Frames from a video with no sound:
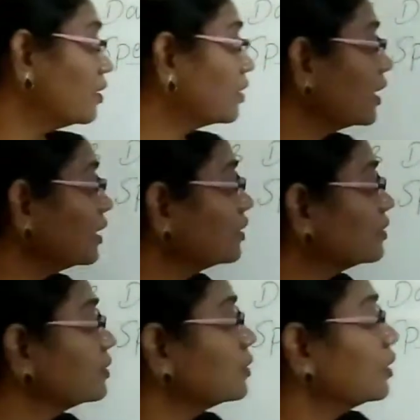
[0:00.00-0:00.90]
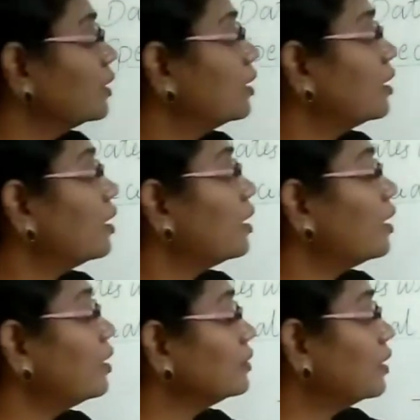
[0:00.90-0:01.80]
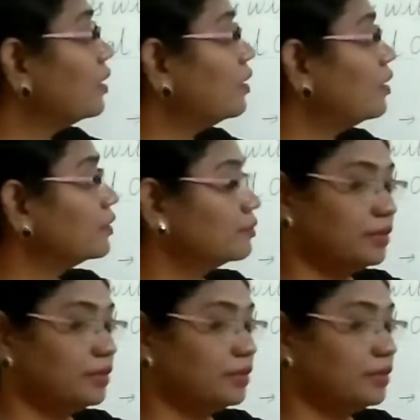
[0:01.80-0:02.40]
Okay? On her